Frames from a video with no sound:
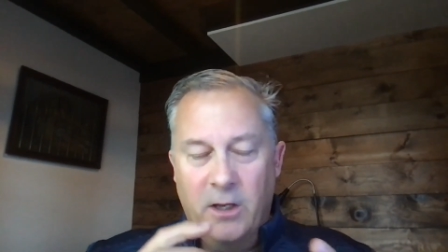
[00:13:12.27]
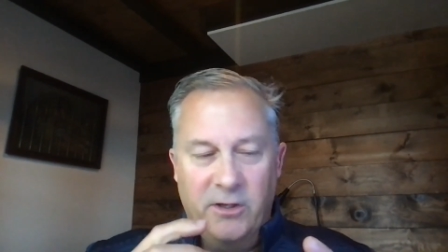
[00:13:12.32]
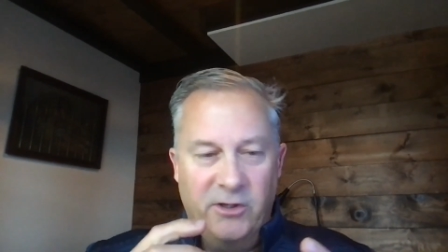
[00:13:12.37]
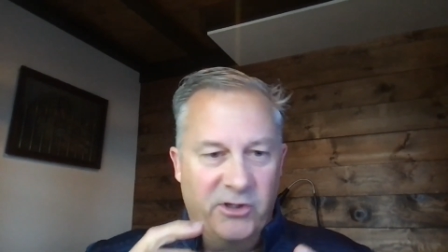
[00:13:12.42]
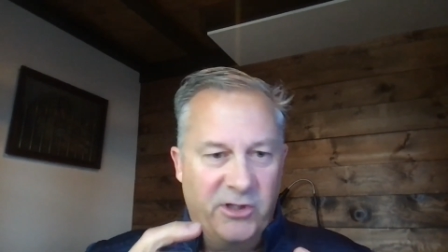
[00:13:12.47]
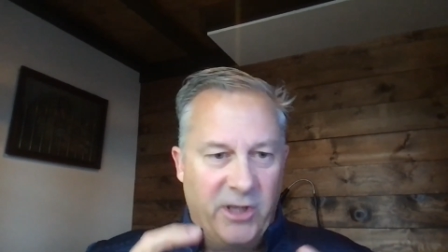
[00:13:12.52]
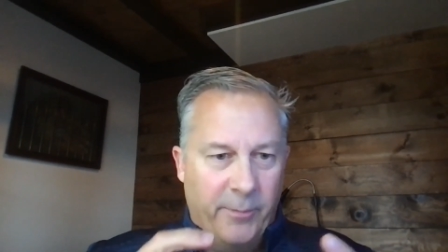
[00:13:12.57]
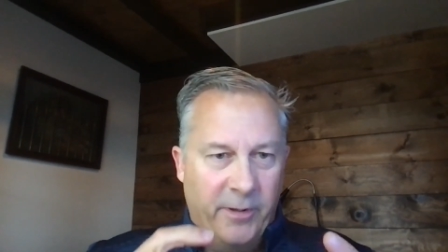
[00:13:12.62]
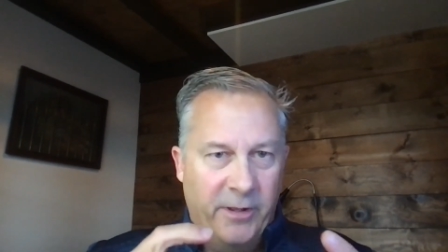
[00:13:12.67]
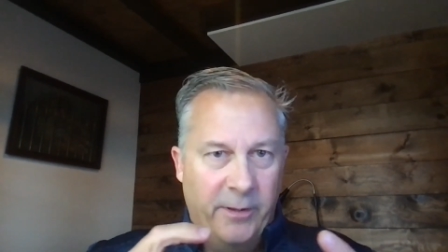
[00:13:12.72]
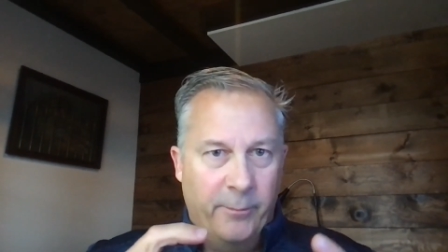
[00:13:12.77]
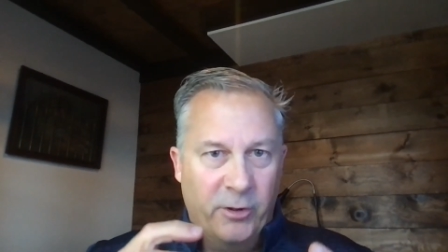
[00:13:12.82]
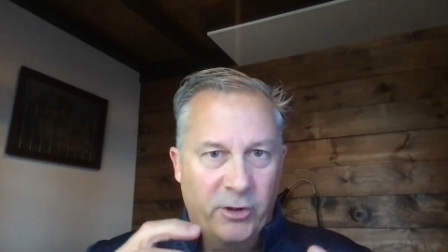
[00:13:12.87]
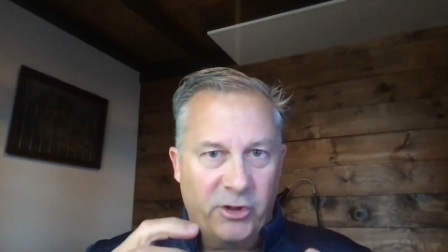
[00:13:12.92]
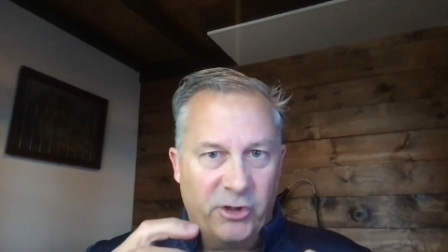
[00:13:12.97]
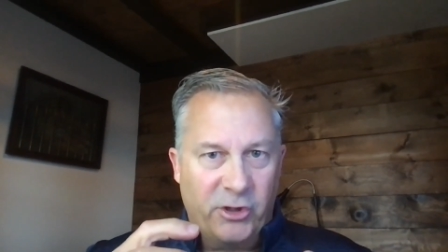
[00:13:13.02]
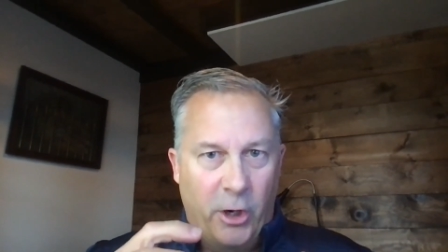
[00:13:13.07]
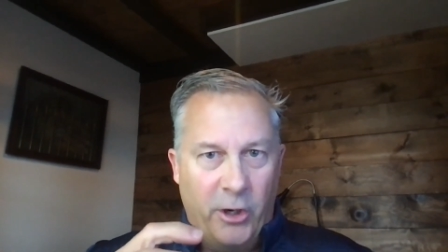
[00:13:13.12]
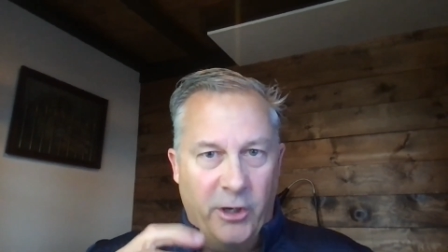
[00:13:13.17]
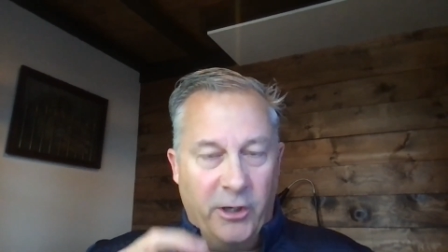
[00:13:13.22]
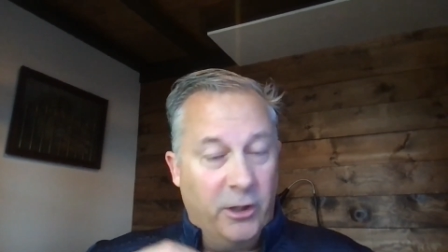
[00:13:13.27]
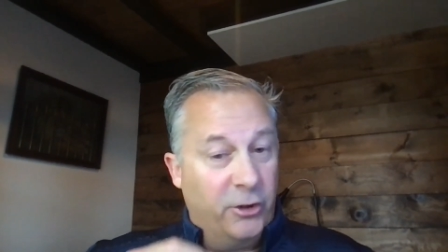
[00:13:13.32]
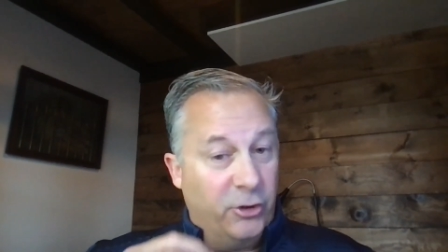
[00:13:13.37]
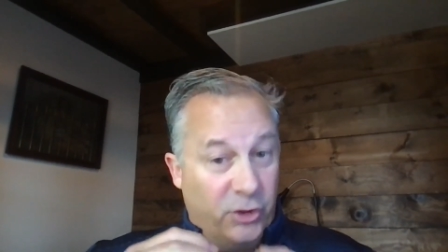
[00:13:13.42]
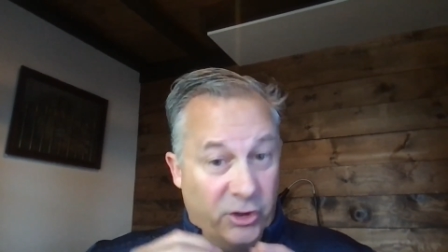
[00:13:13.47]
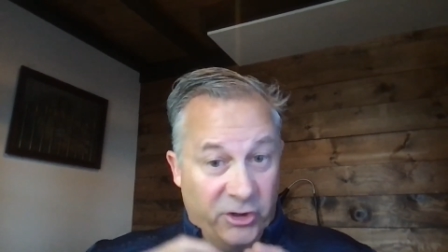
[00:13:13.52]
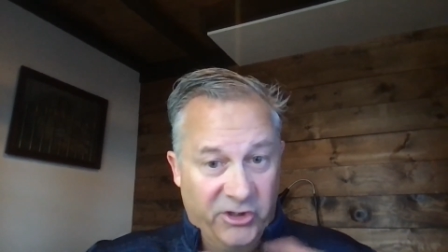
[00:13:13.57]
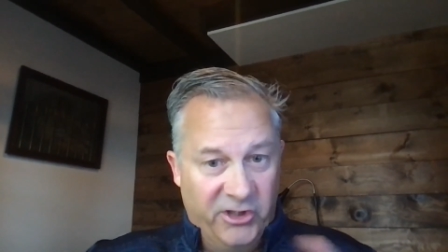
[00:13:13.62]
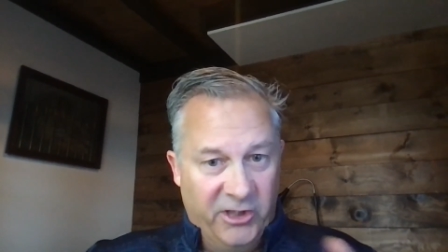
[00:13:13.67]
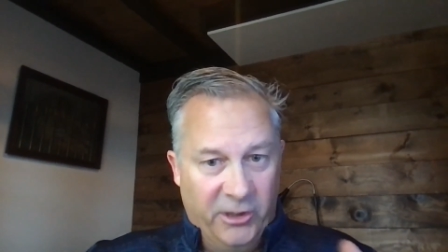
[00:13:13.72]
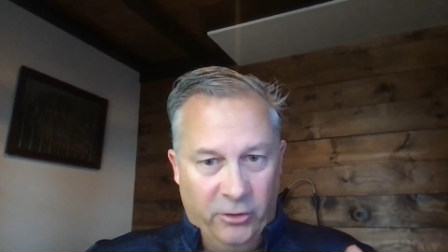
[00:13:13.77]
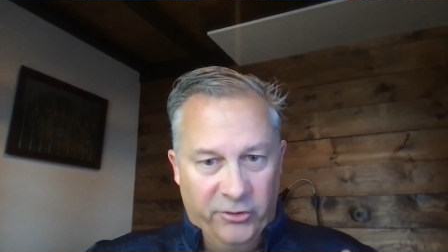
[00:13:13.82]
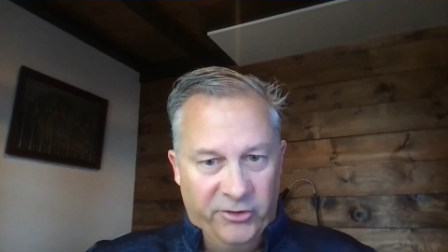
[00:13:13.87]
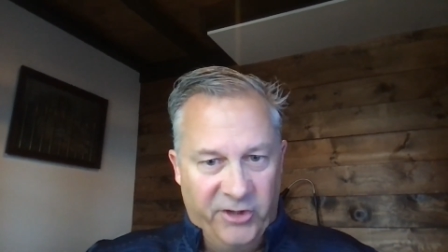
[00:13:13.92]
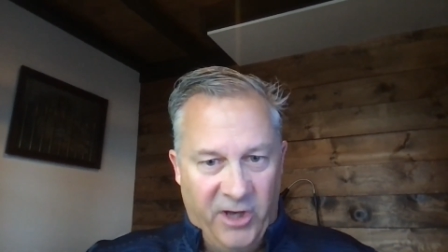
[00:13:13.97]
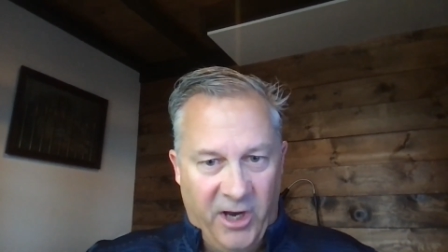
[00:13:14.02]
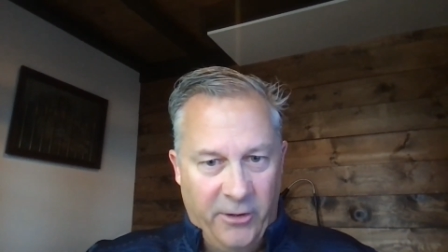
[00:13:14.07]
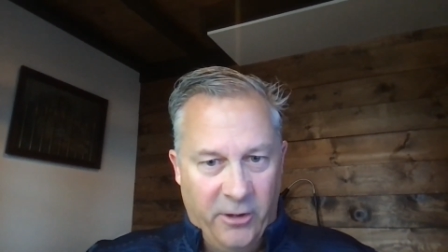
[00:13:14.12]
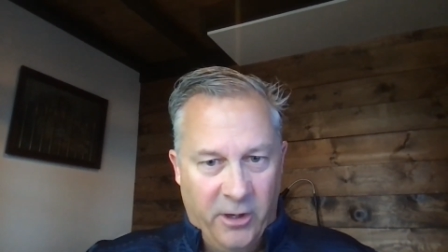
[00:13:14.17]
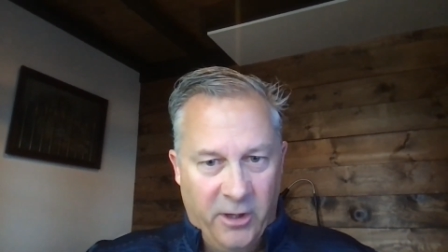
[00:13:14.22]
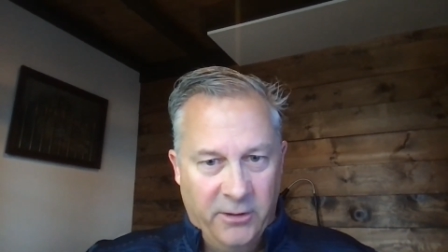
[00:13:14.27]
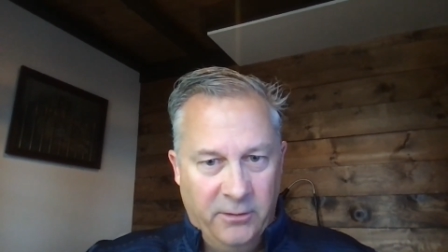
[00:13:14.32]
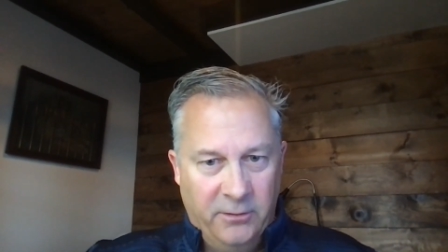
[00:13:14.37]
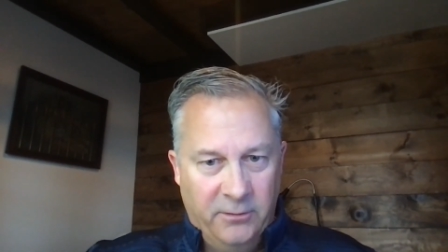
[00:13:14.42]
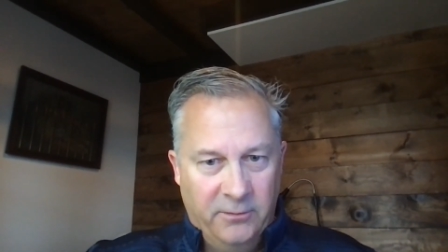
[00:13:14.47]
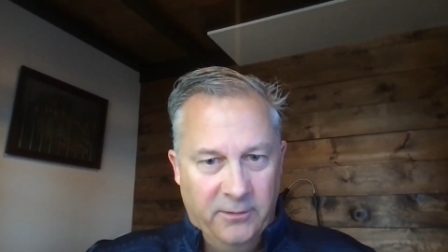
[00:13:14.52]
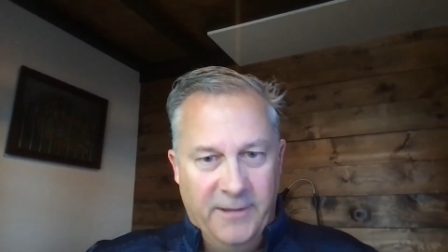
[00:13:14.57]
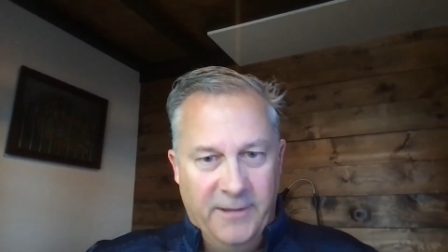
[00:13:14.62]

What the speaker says: Some of them are starting on just single sign-on.